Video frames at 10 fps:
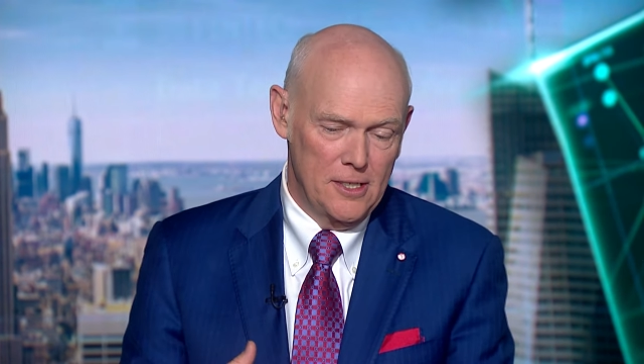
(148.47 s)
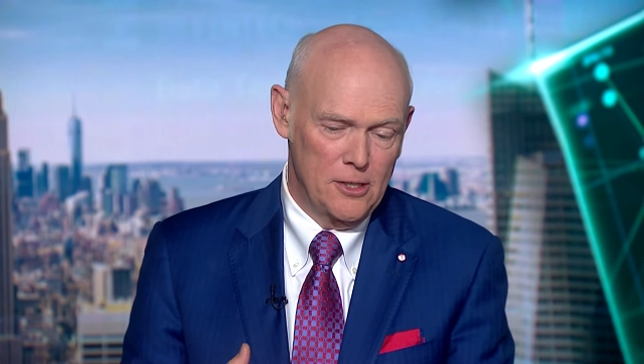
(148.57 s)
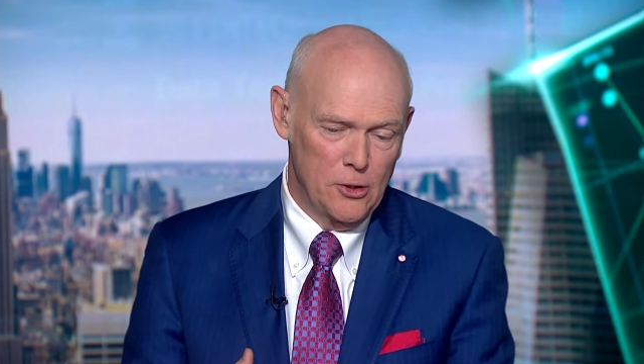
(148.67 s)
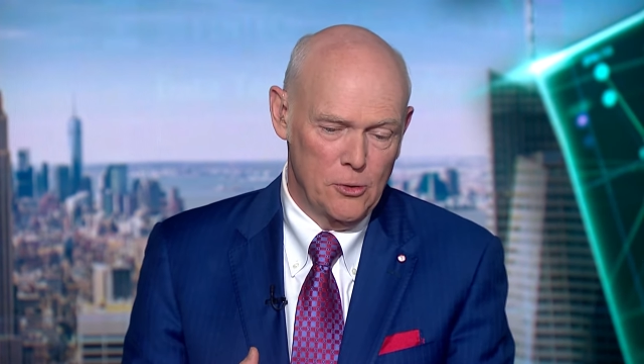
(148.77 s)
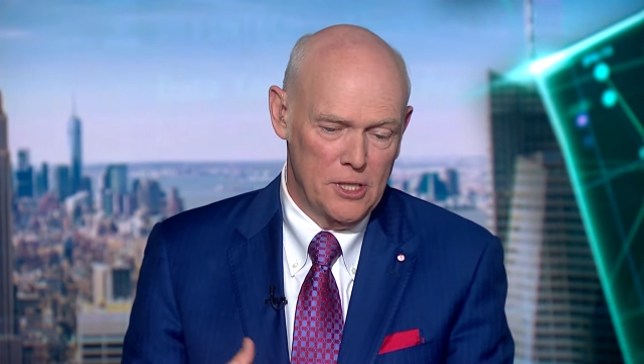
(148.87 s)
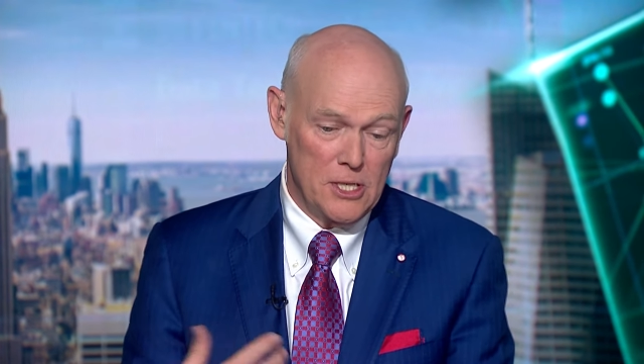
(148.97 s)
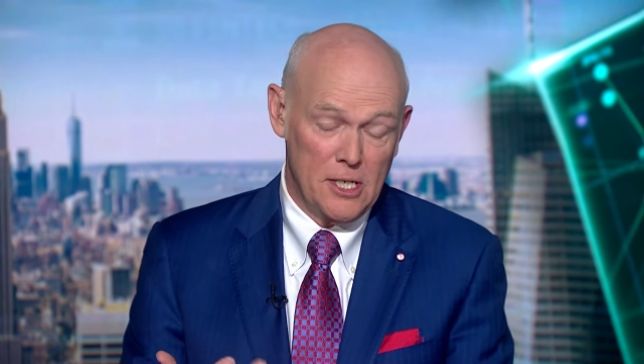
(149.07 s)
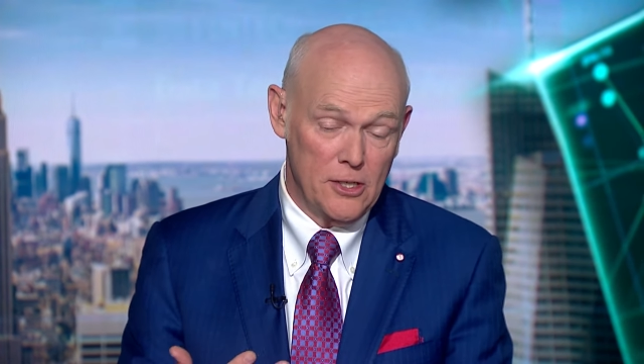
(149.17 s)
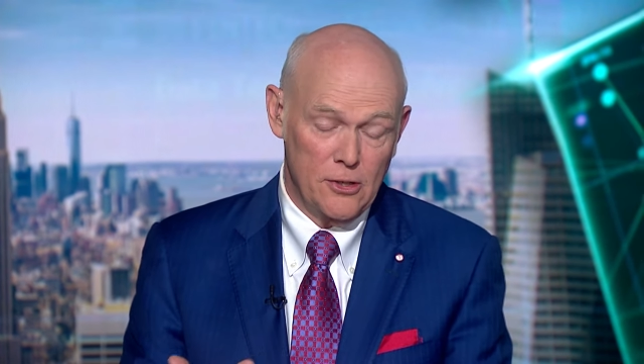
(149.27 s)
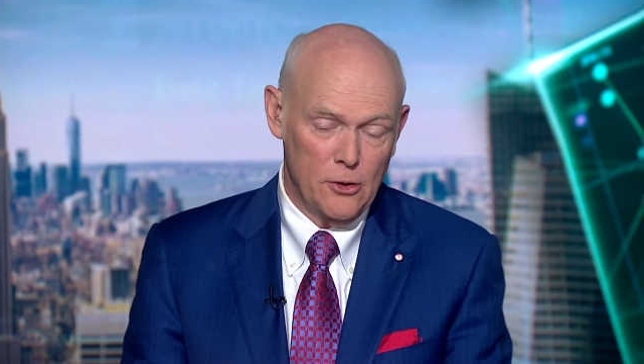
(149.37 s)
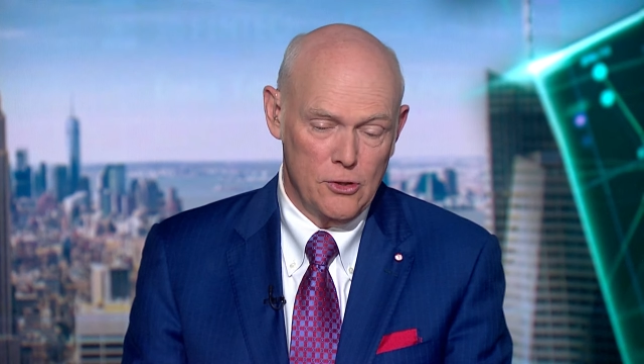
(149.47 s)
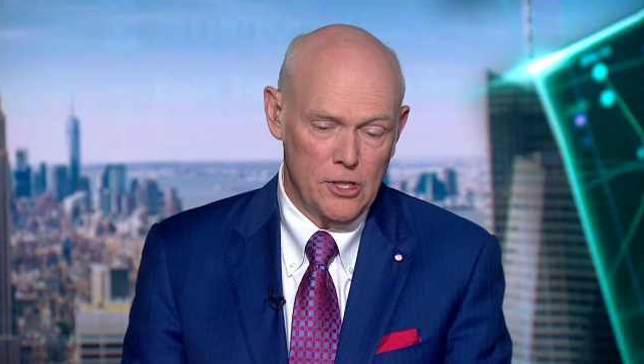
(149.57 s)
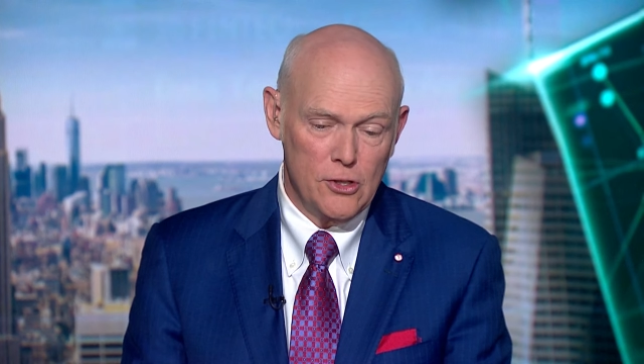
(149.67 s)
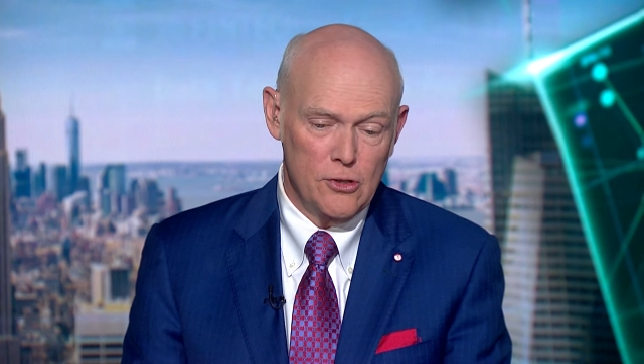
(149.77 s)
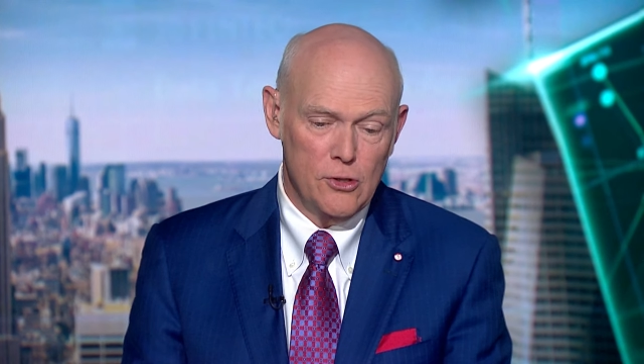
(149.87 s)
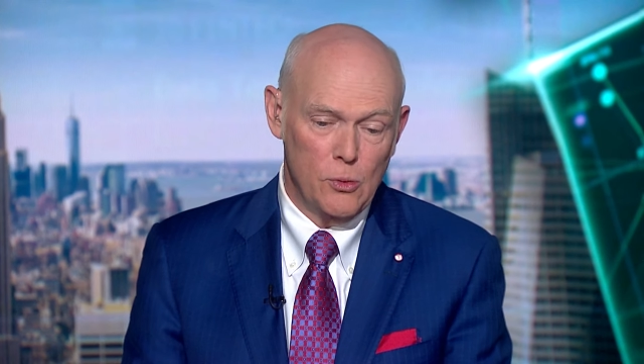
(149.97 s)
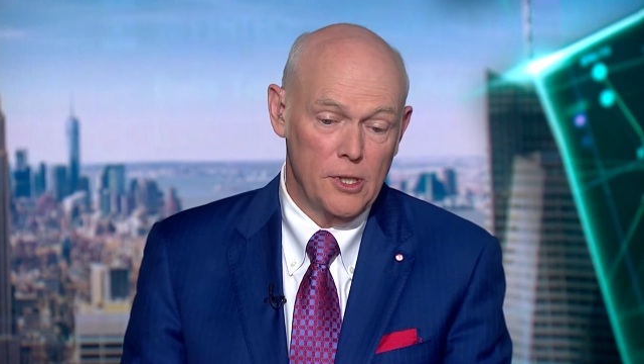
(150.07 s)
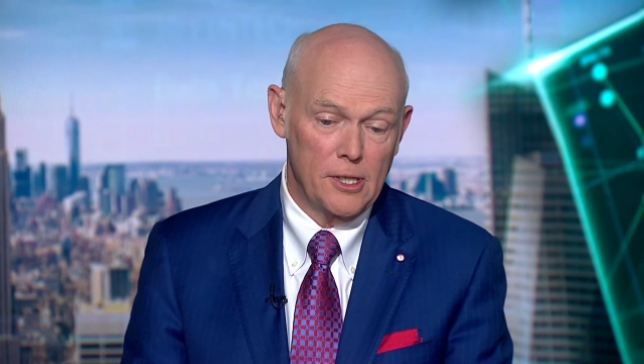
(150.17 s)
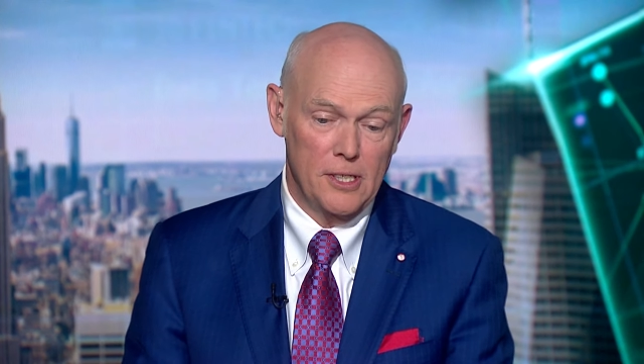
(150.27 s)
to discuss those issues with.